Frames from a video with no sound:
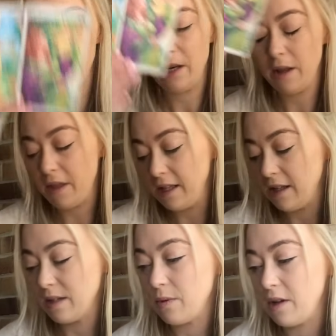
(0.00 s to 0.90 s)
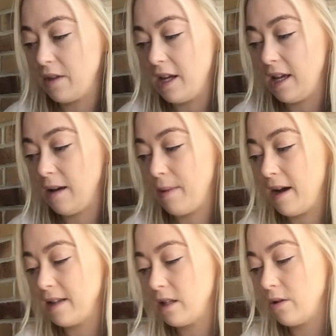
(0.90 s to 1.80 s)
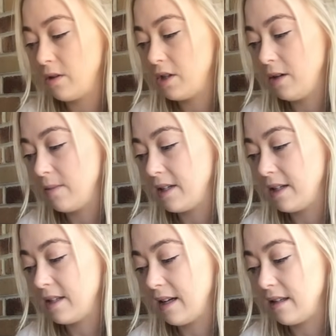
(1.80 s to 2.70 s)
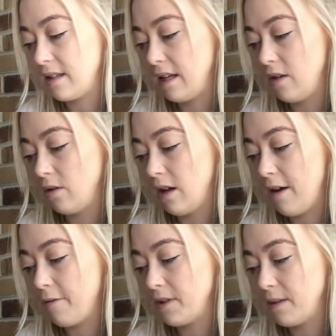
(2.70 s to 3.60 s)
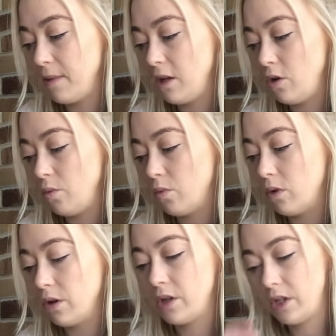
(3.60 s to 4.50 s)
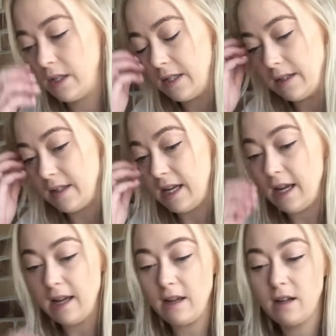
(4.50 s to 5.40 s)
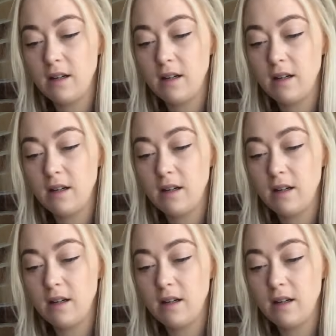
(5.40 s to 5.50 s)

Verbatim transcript: And I think that's what you're thinking about, is long-term success in your life, or something you want to see